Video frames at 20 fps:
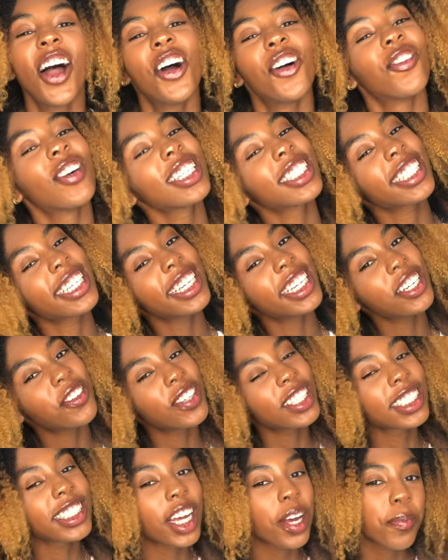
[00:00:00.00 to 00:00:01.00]
What's good?
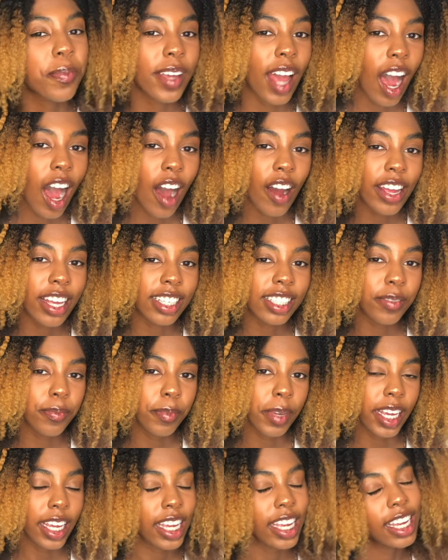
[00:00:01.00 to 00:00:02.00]
What's up, y'all? It's
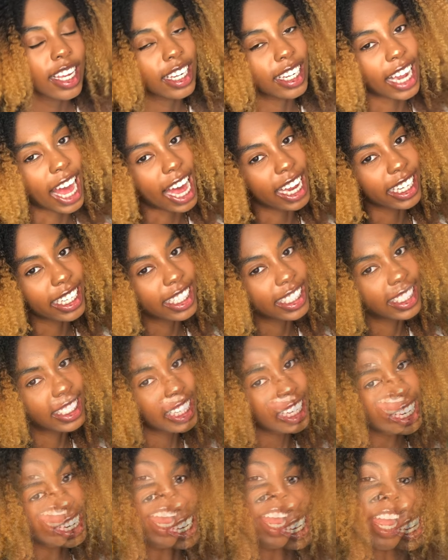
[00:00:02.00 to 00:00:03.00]
me, Lolly
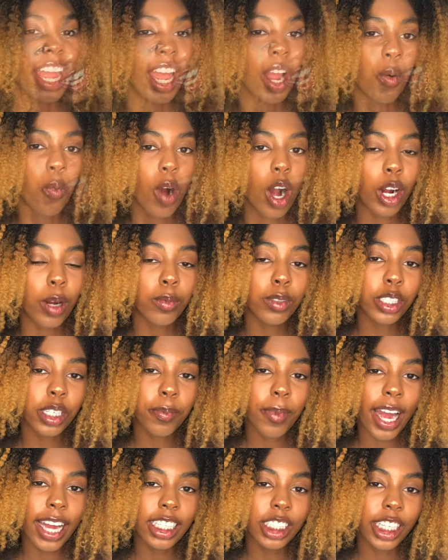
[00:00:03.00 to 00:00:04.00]
G, and welcome to
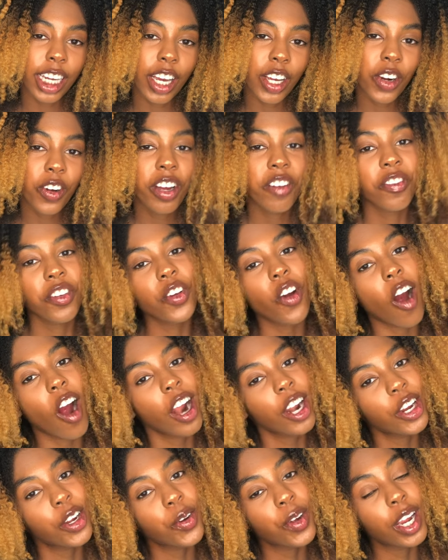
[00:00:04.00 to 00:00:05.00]
my channel if you
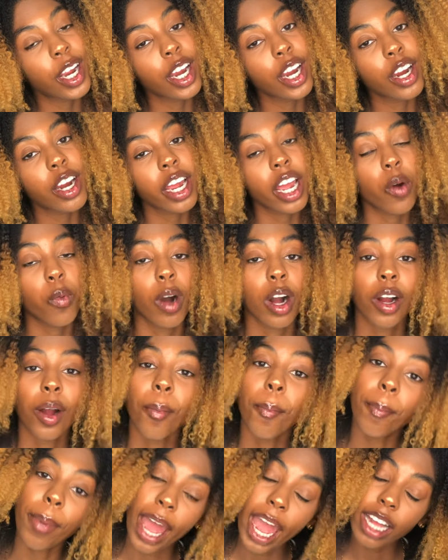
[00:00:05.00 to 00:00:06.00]
are new here, and welcome
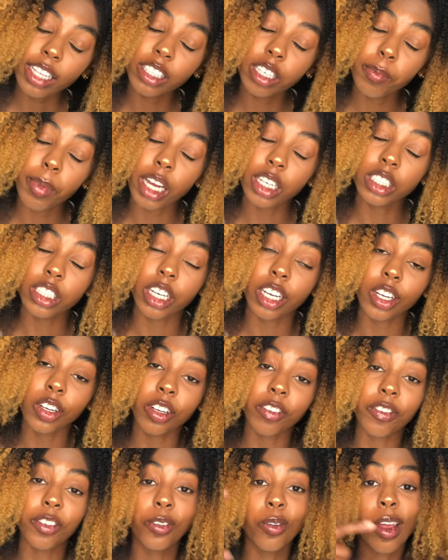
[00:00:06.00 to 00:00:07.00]
back to my channel
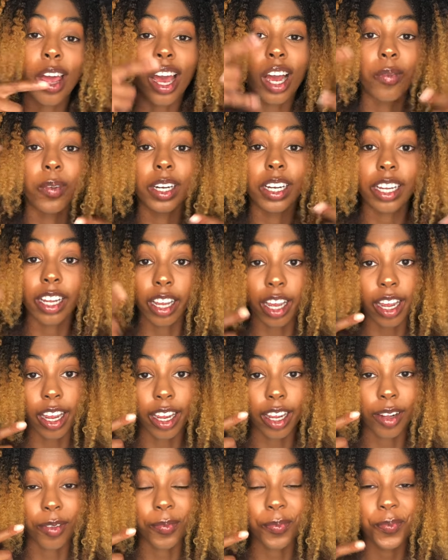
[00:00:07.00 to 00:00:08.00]
if you're down with the
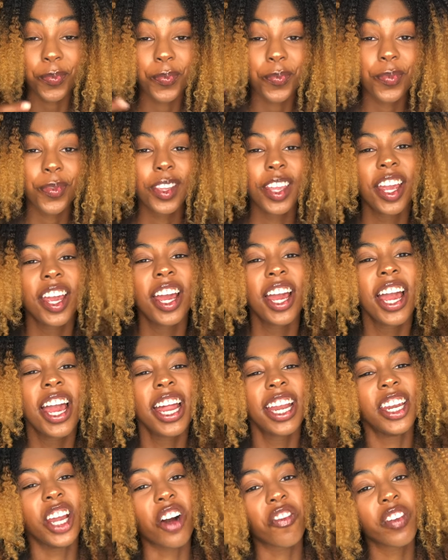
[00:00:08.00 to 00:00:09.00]
game.
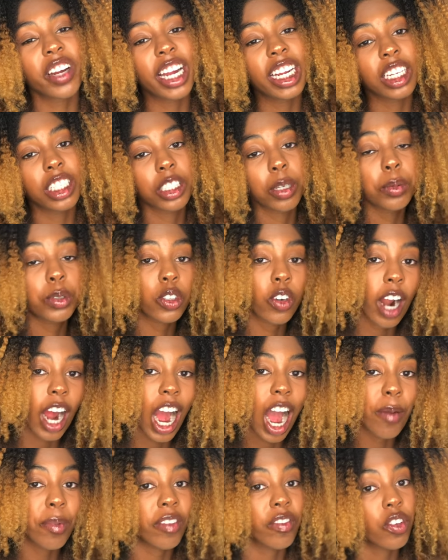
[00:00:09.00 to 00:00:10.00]
Don't forget to
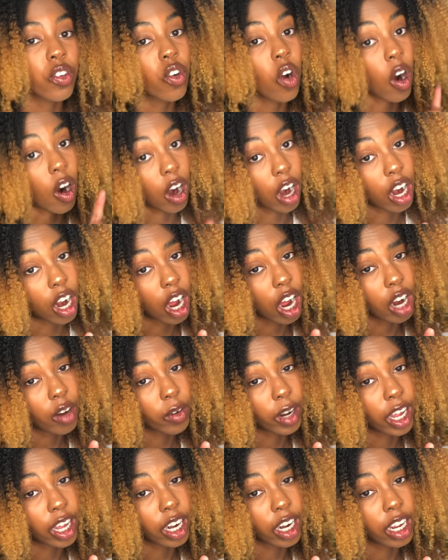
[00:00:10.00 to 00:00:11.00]
subscribe if you aren't
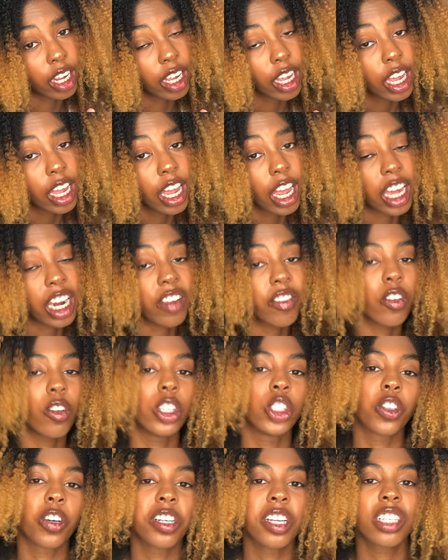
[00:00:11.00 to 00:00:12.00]
already, and if you
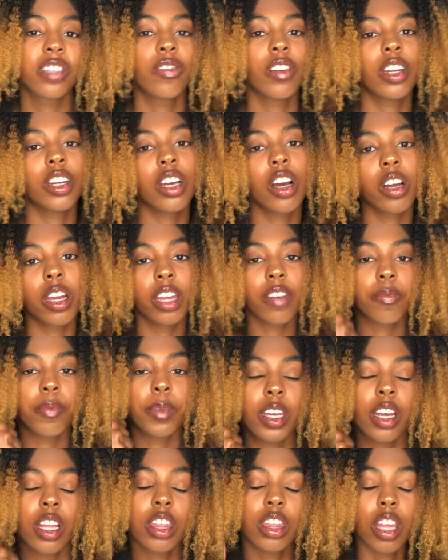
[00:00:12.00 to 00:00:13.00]
enjoy this video, give
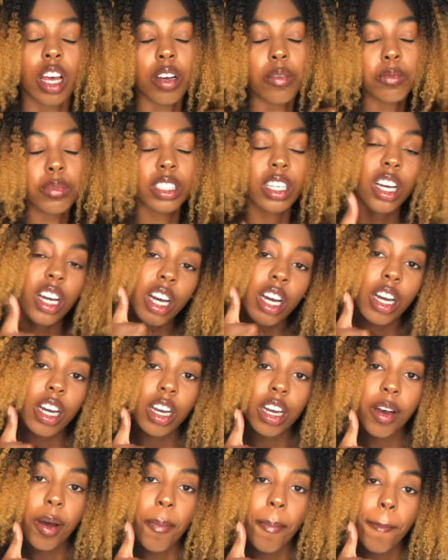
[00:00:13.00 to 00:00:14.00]
a thumbs
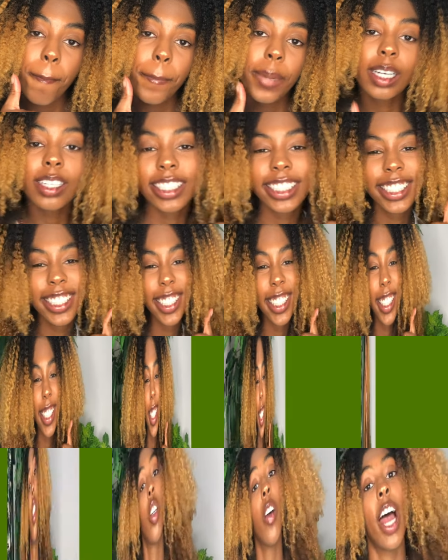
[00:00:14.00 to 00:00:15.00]
up.
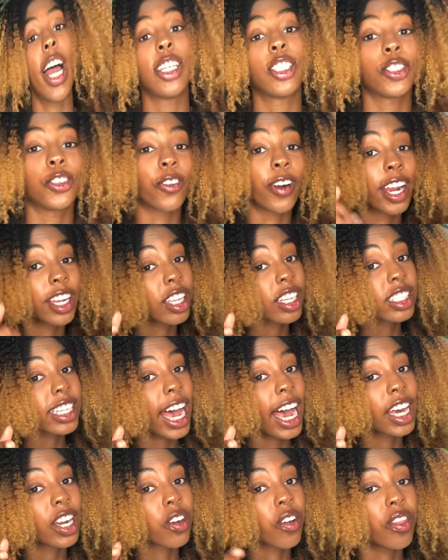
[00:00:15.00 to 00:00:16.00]
So as you read the
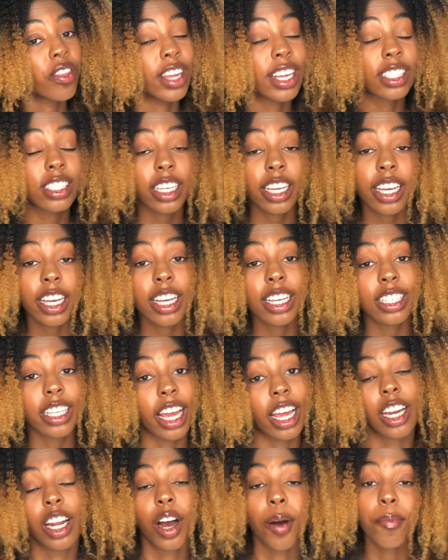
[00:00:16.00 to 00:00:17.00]
title, this is
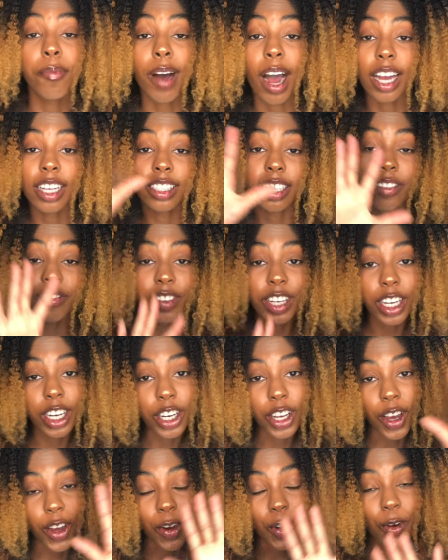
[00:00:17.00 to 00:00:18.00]
an unboxing
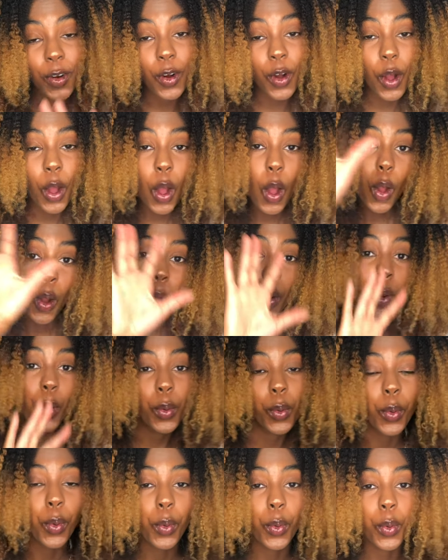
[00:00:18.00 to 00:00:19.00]
video.
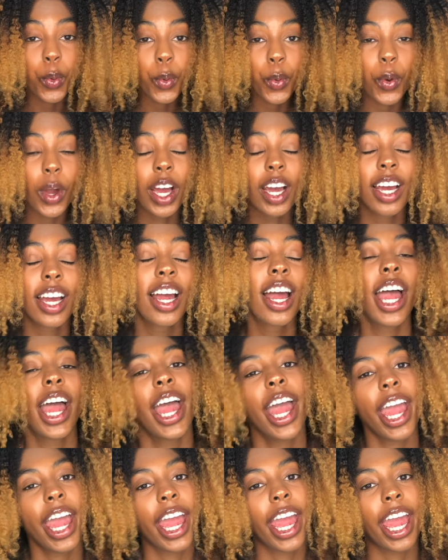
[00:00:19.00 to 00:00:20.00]
Ooh.
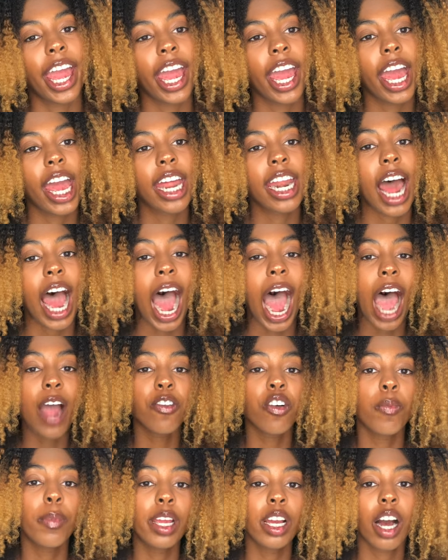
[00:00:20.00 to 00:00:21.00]
And I
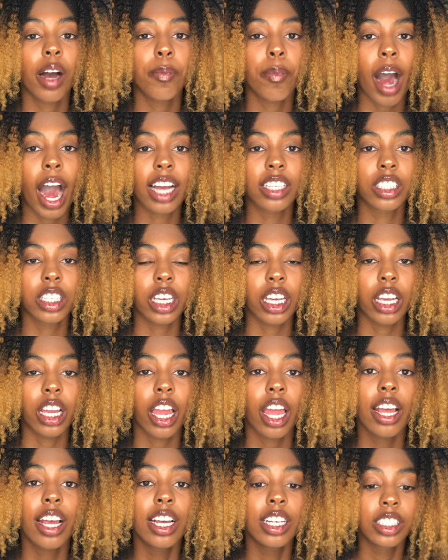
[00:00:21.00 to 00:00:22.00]
will be unboxing
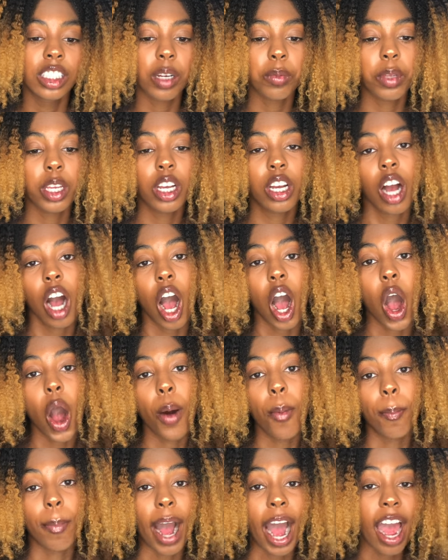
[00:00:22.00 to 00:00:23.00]
something
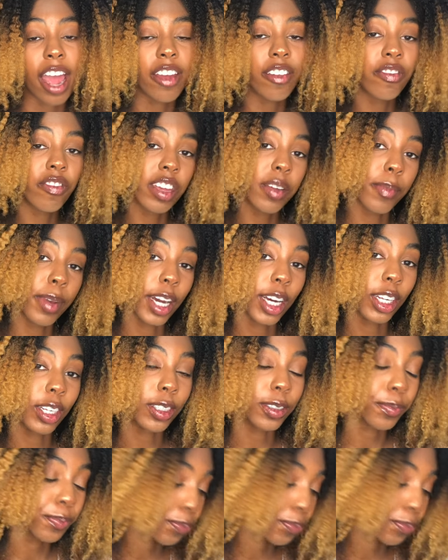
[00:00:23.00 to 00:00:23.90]
called My Femaler.